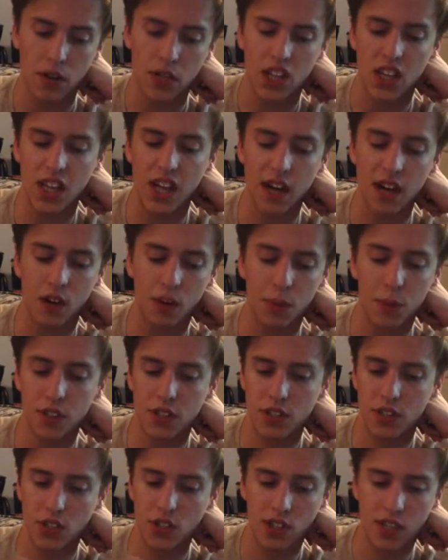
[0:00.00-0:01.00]
that
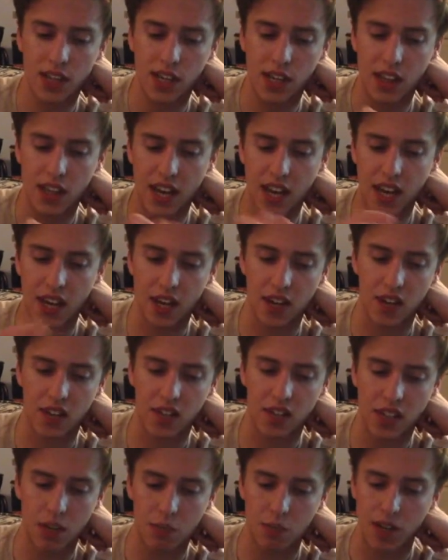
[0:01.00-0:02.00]
almost just like that
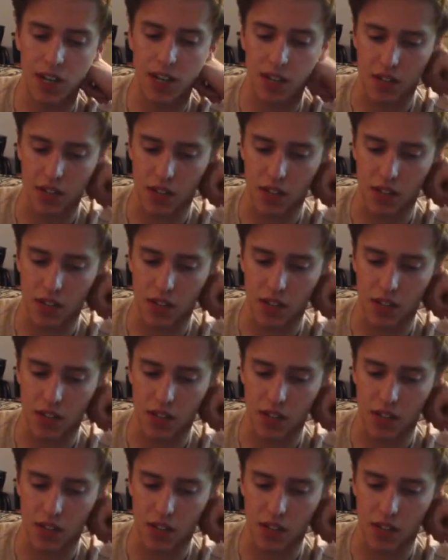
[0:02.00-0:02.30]
concept has a